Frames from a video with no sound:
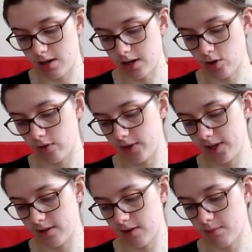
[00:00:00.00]
I got
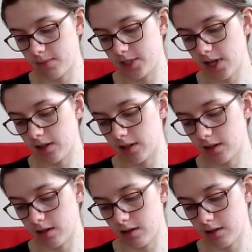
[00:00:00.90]
these
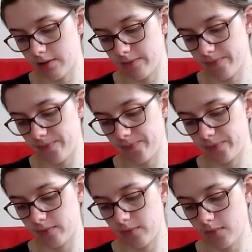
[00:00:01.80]
Delica
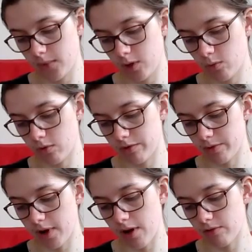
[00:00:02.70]

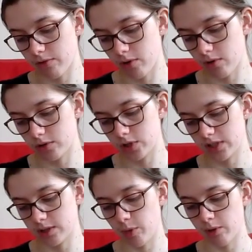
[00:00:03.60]
1304
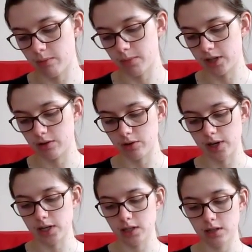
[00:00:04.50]
transparent mint
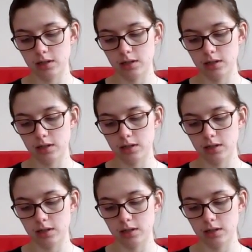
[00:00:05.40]
green.